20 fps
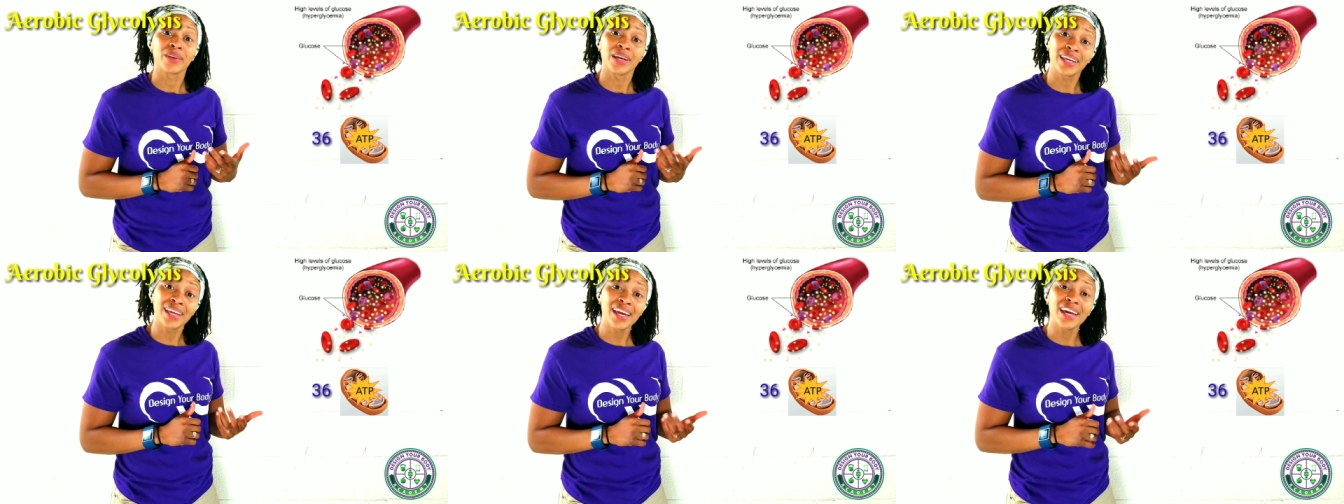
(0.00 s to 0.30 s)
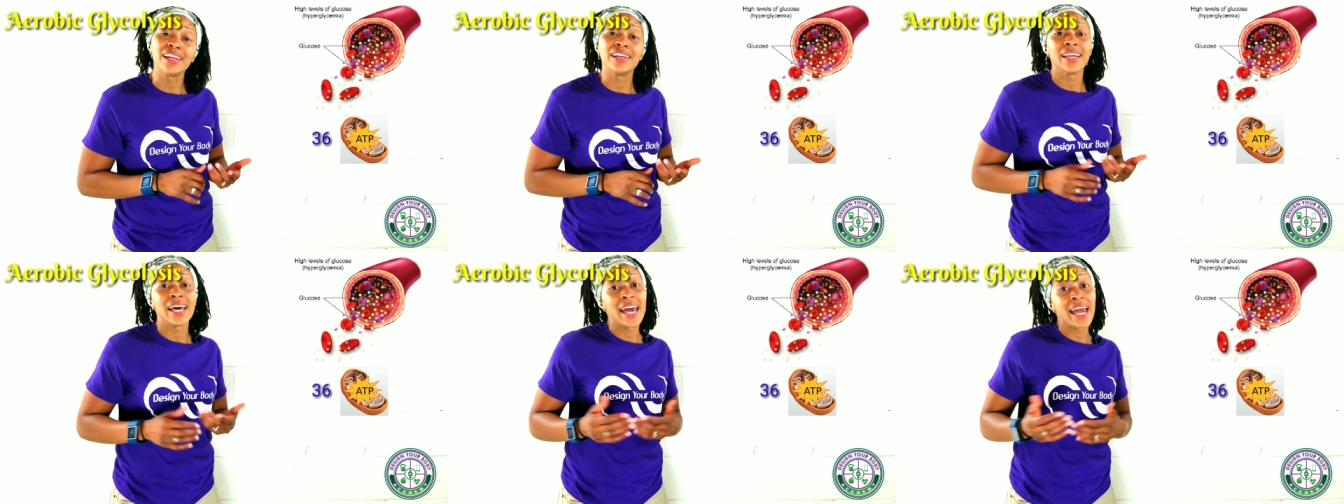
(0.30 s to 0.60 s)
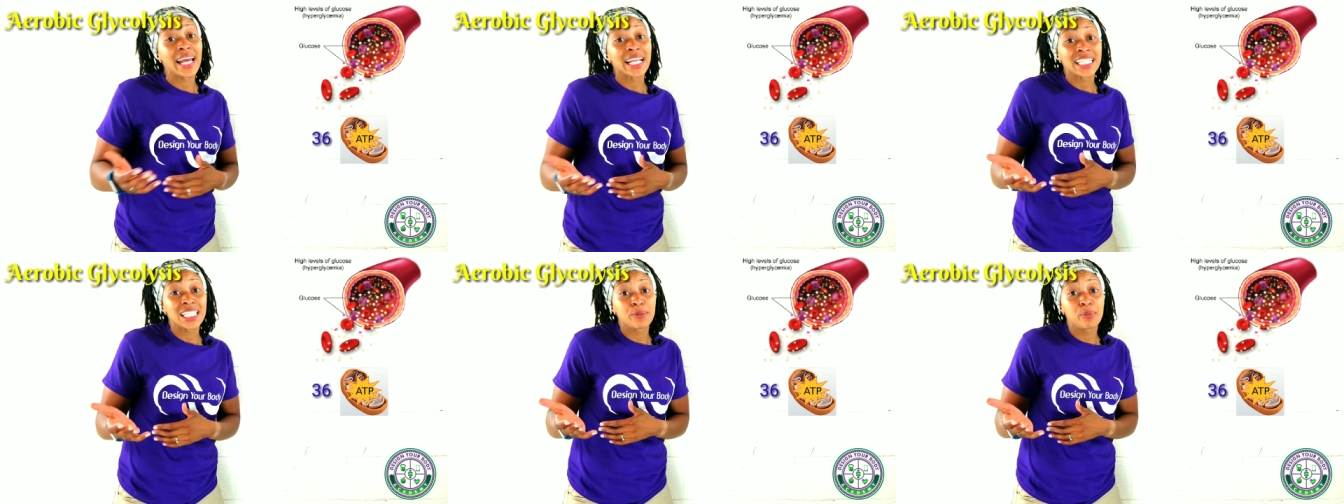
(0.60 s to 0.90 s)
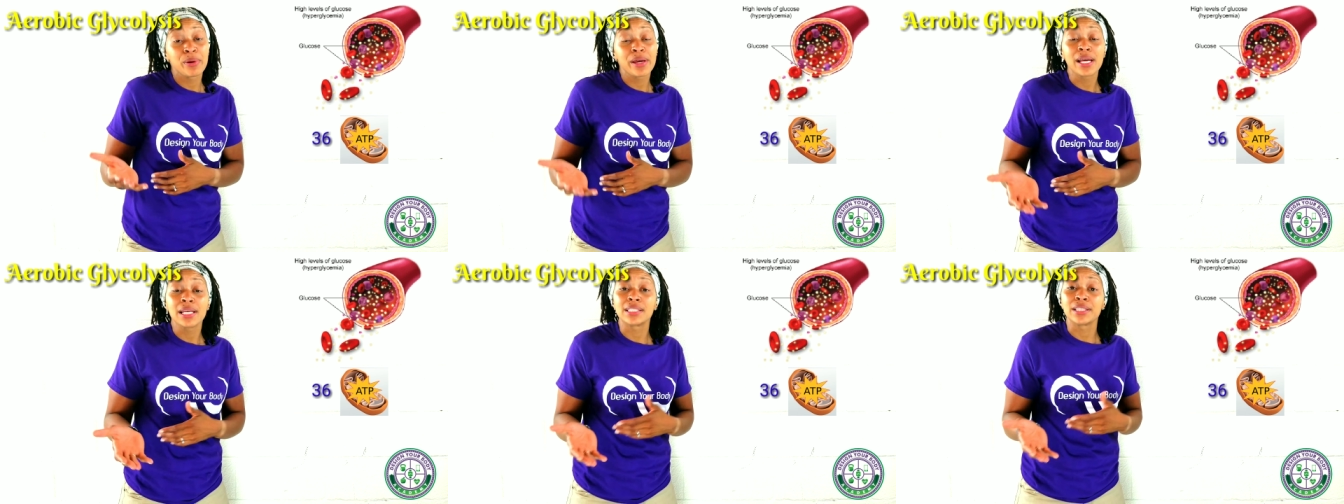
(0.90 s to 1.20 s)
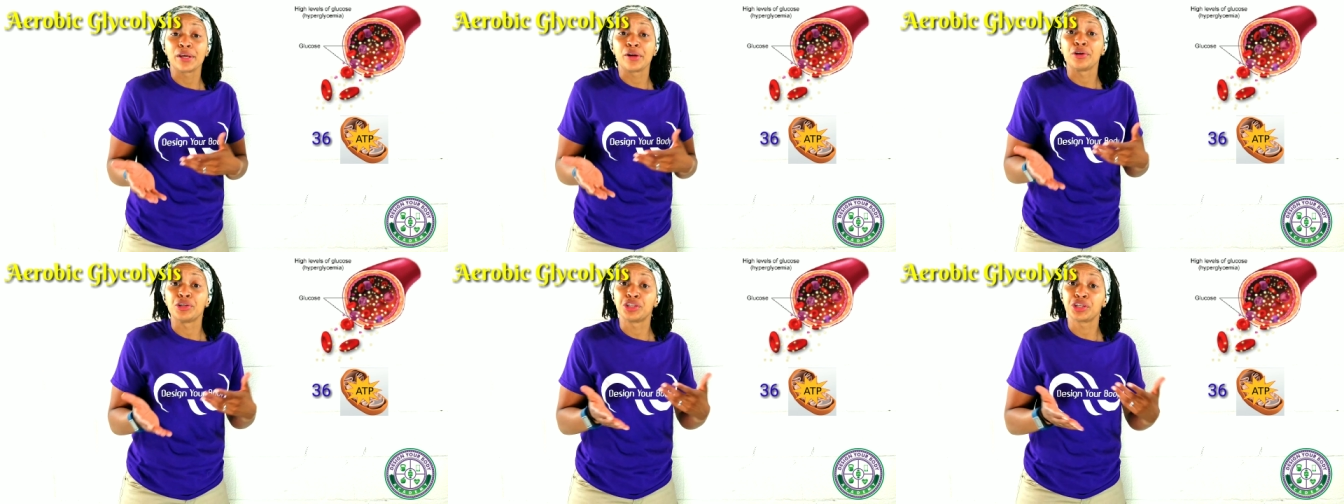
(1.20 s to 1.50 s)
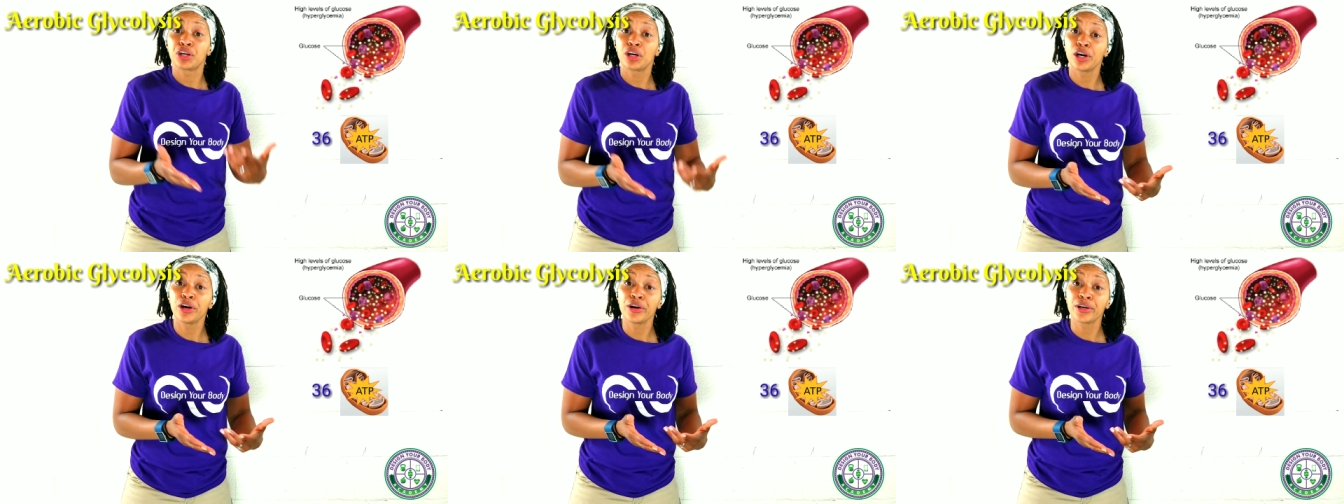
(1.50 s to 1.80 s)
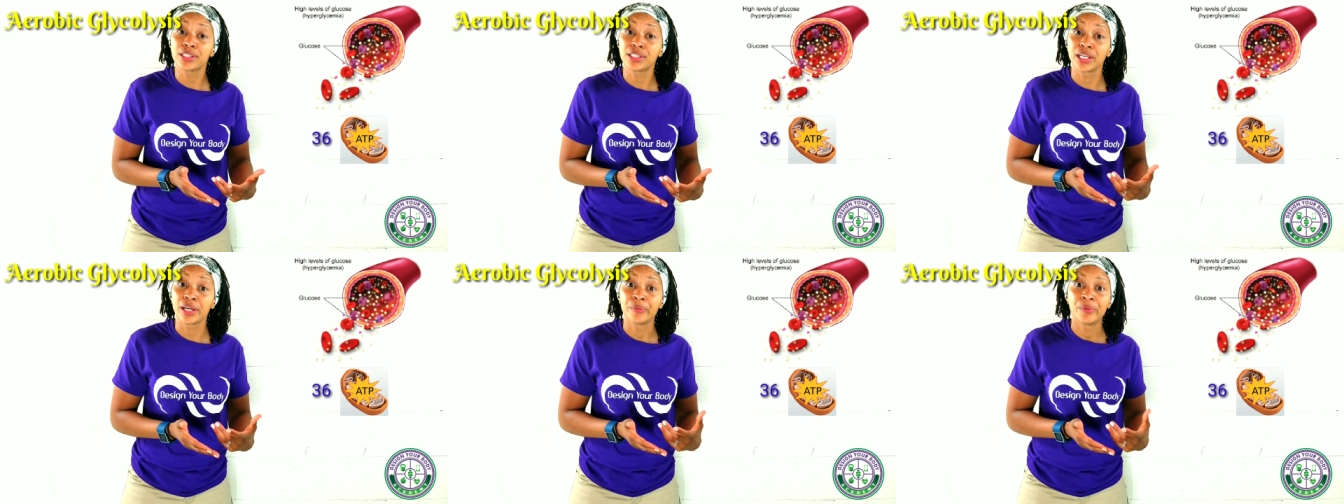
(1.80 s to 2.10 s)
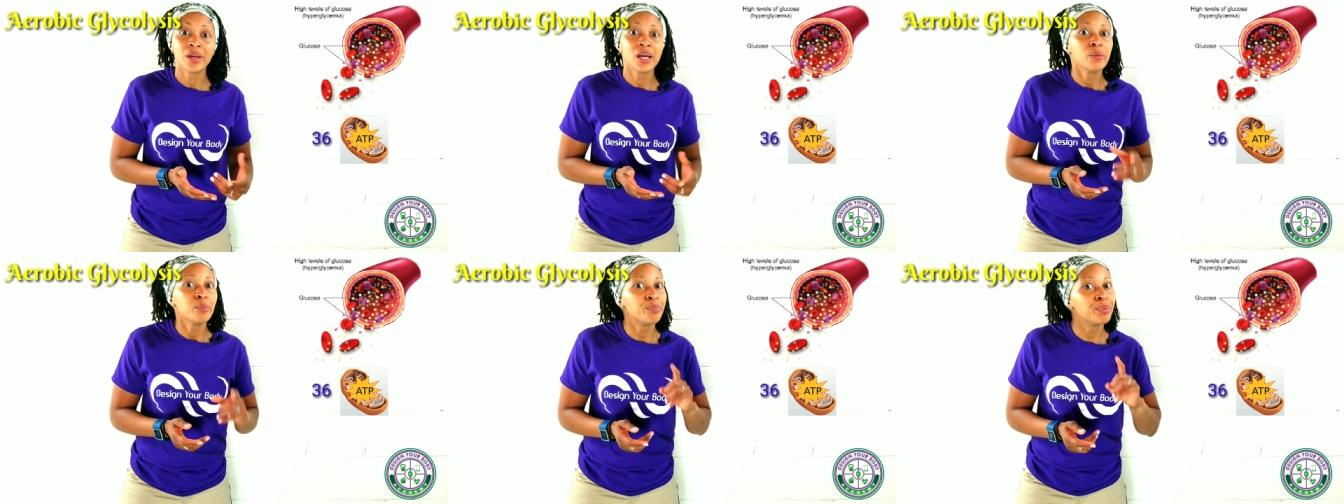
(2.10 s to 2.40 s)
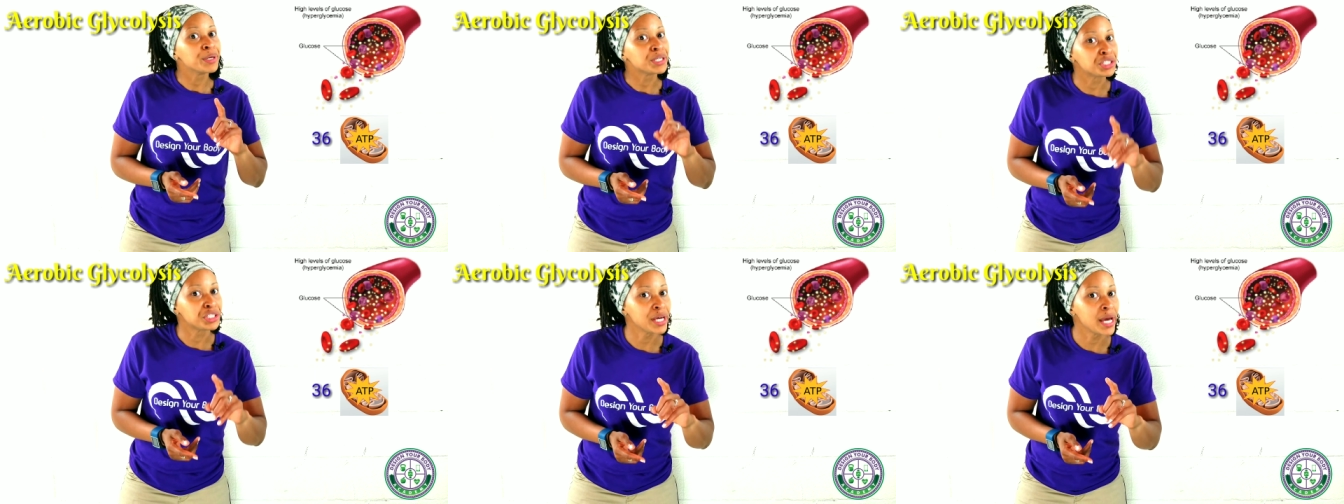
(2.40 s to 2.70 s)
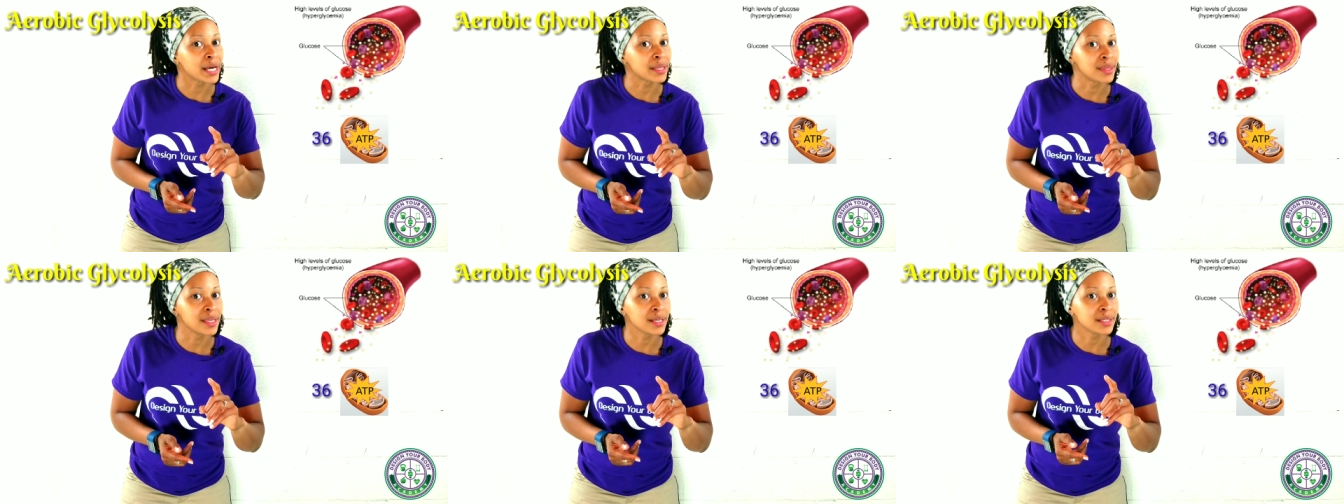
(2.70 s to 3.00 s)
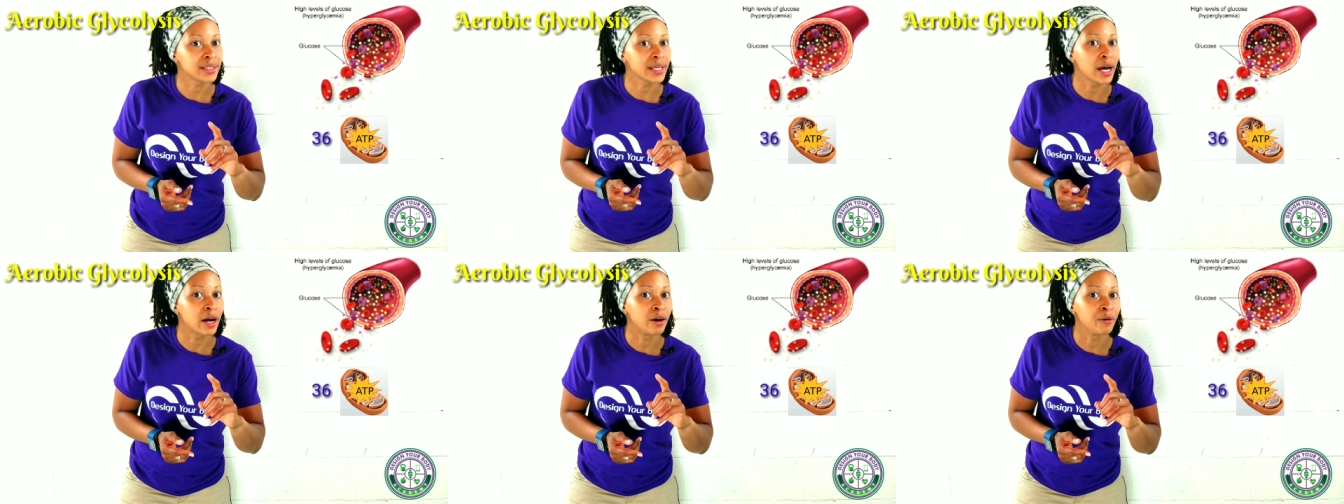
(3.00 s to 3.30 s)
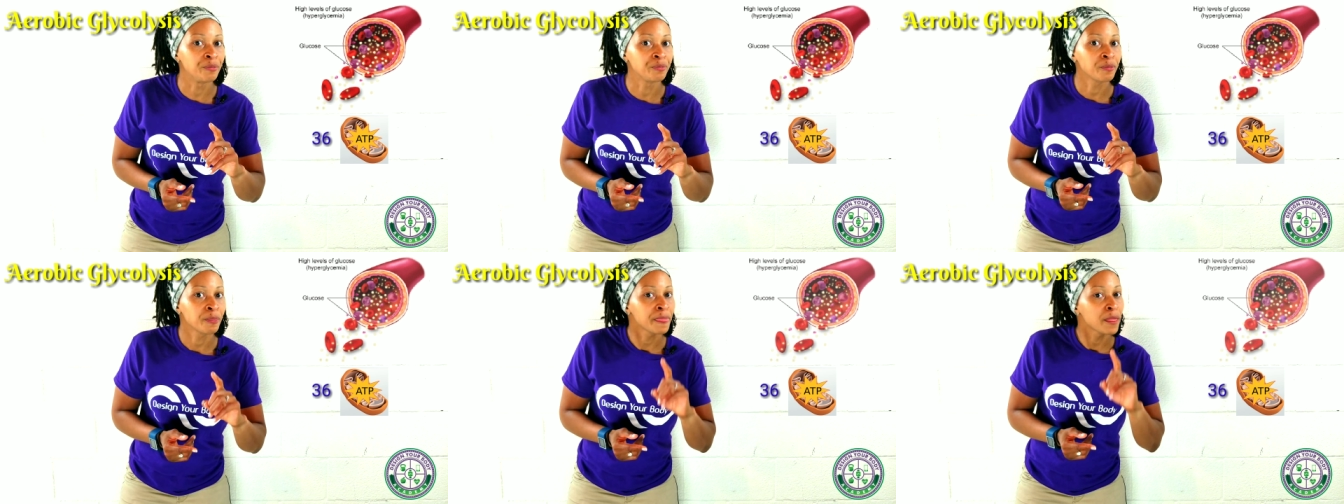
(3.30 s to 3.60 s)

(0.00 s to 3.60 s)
Again, ATP is energy currency. But check this out.